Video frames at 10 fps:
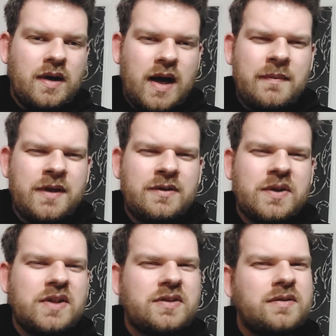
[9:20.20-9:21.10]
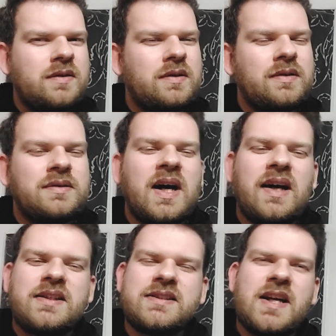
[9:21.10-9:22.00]
I'm into it.
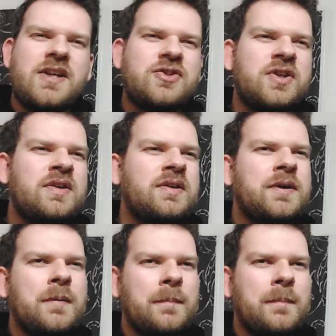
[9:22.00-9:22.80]
Dark staging.